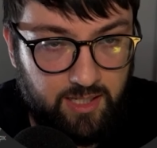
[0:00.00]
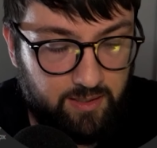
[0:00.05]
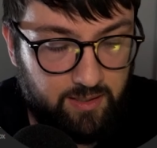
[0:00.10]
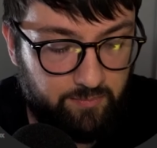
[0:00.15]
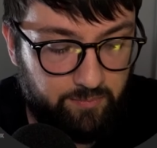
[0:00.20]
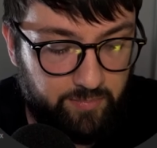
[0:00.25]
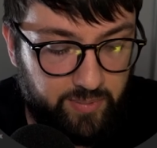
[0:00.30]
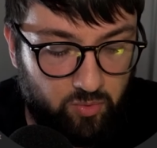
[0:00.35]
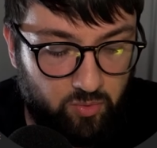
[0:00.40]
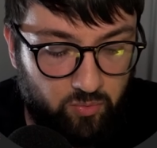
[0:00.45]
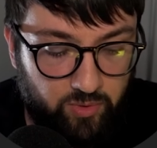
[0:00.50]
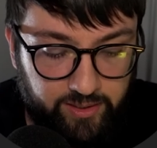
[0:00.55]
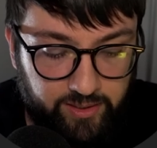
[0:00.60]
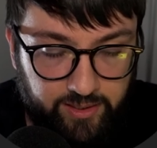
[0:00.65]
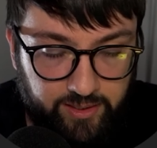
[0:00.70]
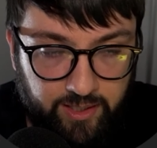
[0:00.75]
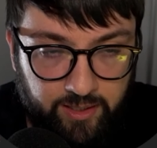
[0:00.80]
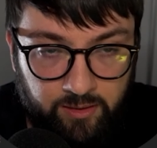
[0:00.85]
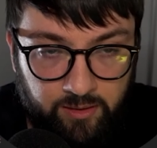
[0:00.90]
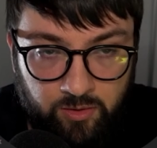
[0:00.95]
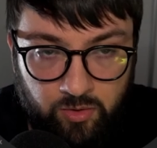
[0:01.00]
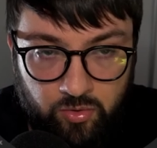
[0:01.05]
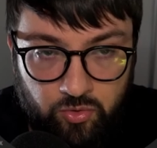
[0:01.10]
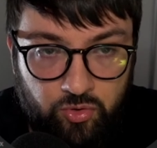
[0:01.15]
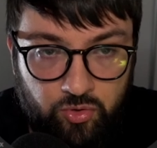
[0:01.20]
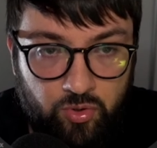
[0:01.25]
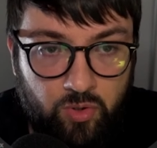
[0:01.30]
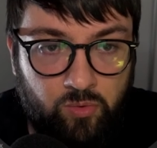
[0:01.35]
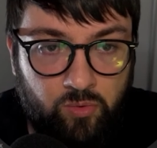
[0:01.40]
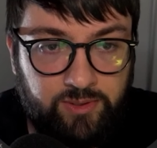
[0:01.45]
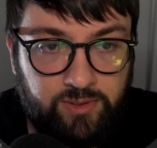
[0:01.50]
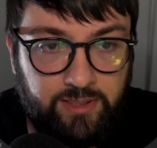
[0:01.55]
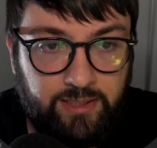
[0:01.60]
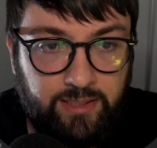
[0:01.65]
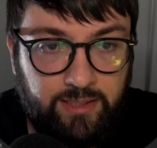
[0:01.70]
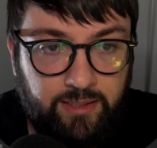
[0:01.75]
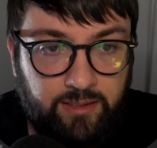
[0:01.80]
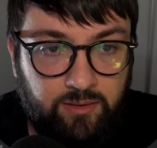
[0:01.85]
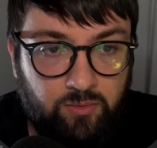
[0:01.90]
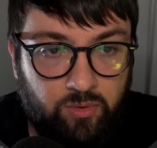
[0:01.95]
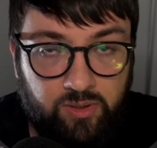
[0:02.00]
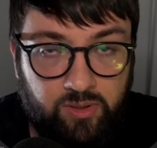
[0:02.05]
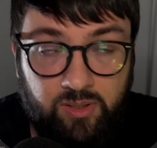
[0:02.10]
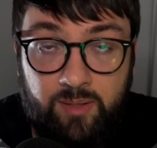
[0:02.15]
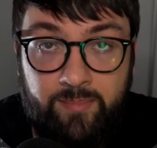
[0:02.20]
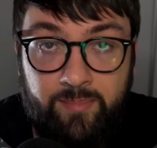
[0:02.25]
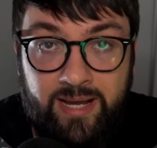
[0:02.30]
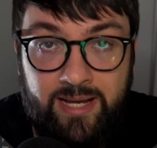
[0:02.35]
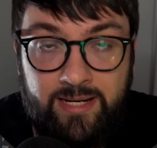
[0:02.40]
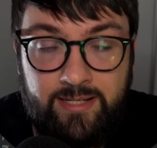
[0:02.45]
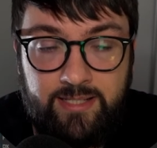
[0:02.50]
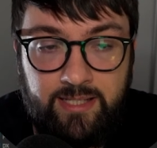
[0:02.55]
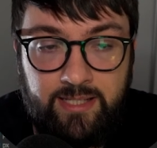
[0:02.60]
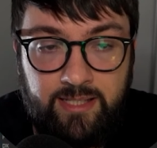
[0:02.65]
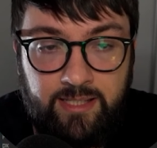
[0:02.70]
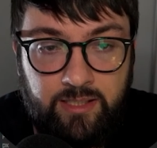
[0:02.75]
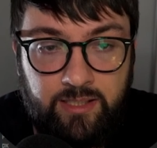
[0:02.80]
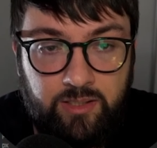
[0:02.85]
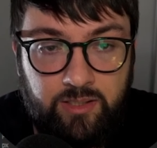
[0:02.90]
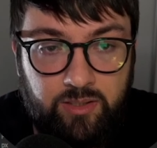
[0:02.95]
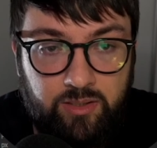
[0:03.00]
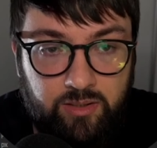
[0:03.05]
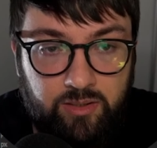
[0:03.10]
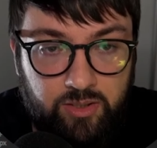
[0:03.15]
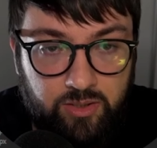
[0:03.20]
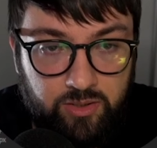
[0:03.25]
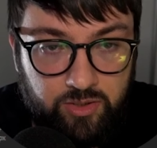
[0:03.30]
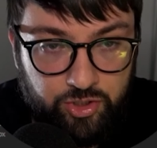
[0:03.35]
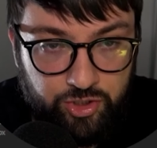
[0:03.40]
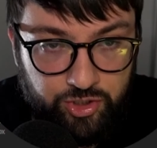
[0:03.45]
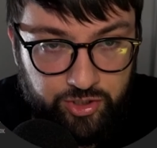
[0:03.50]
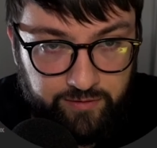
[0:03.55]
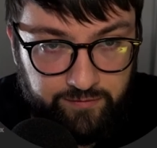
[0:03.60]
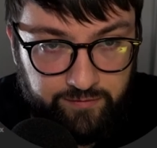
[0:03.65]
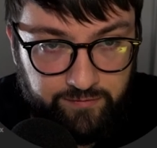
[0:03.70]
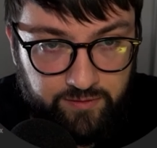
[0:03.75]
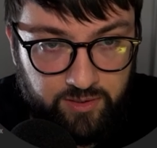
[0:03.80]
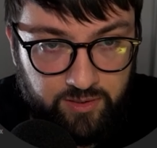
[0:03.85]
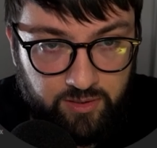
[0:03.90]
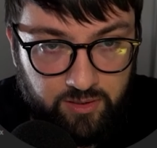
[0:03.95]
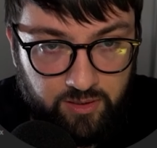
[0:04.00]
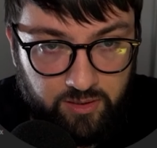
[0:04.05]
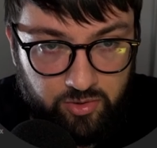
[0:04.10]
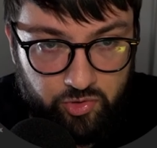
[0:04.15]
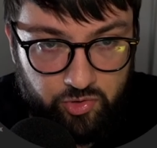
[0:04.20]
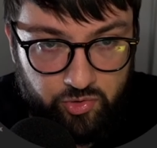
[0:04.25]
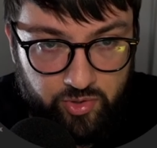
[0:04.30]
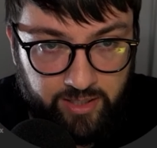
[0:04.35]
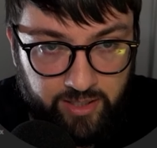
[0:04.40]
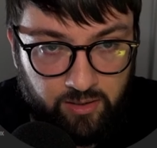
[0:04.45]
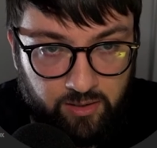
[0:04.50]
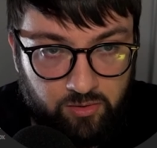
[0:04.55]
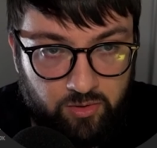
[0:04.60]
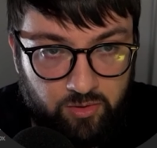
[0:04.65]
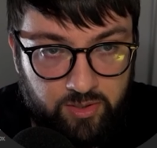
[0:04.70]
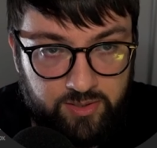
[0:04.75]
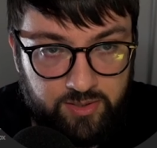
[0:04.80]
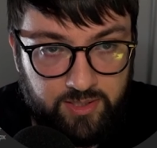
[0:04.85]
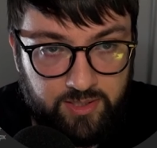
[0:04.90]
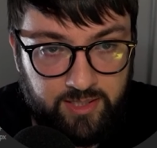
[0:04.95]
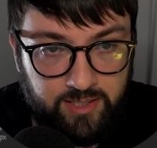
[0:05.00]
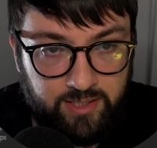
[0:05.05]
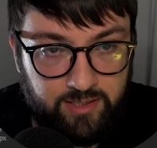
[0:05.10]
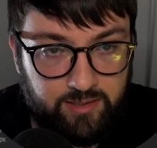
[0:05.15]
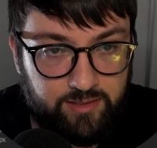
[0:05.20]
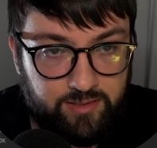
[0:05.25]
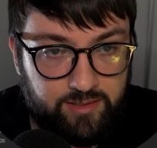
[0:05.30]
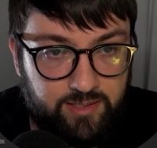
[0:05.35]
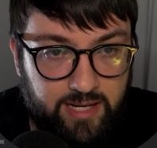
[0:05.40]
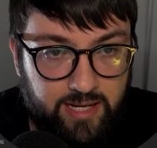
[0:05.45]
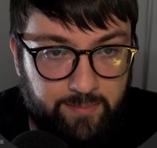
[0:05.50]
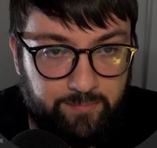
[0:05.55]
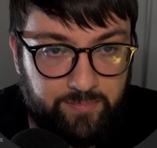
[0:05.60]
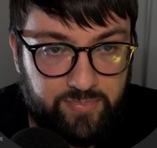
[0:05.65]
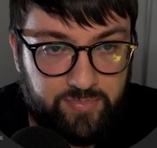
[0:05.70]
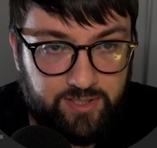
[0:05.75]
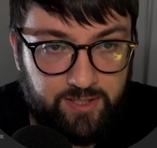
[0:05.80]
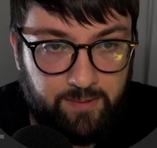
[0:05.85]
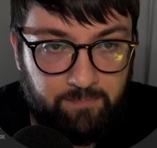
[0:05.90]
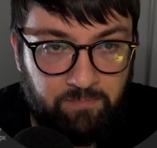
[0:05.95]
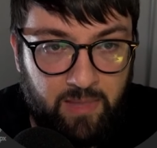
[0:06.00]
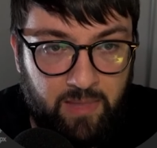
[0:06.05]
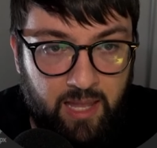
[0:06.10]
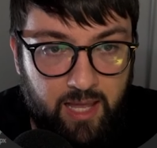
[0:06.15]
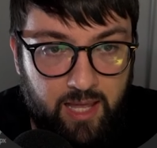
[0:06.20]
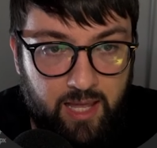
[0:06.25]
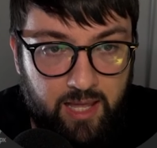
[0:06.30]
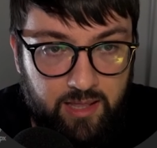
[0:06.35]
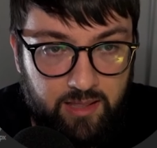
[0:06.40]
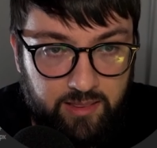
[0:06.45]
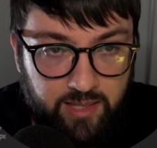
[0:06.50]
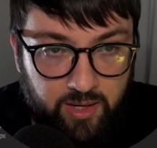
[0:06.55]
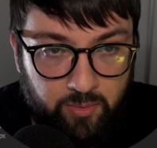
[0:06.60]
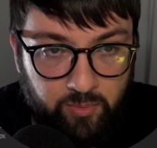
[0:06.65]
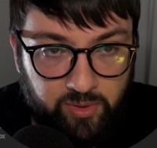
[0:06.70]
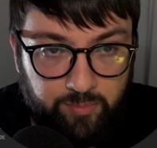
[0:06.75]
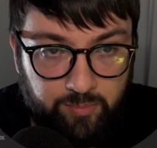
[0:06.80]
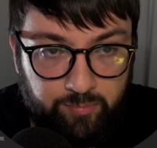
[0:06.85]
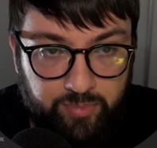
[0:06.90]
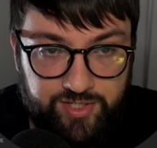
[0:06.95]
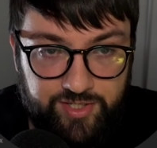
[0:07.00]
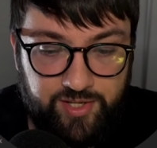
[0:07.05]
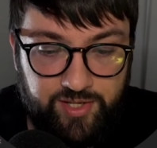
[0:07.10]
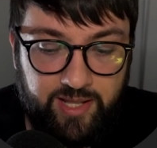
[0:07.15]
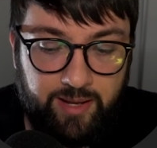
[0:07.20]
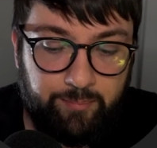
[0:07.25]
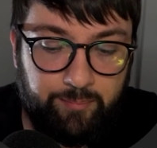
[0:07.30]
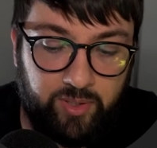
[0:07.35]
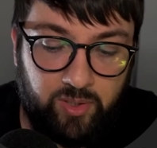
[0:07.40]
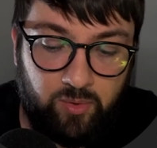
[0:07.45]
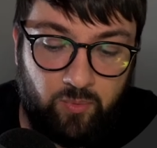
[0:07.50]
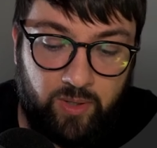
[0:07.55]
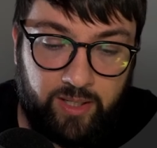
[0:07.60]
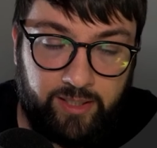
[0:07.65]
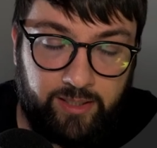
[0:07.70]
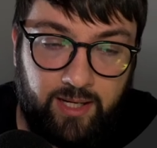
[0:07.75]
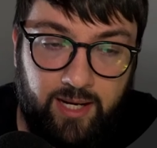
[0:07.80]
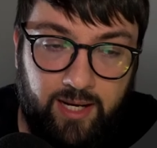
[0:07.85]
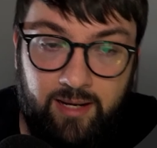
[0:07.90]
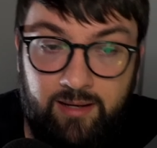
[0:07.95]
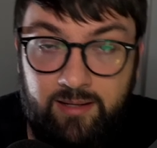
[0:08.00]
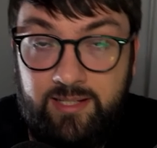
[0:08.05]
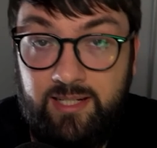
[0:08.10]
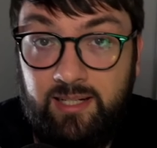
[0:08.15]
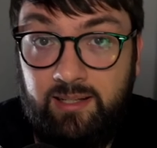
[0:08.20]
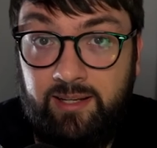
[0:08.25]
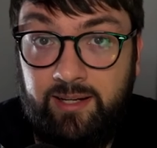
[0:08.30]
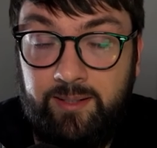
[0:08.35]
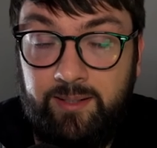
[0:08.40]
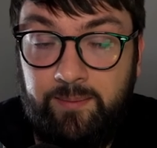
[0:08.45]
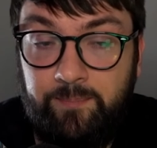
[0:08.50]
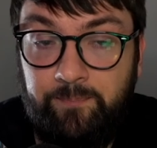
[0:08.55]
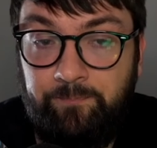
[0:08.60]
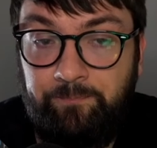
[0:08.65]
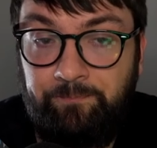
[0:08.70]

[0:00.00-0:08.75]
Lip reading: Middle one again, Control D or Command D, Shift drag across, and it snaps. Then we can press on that middle one and delete it.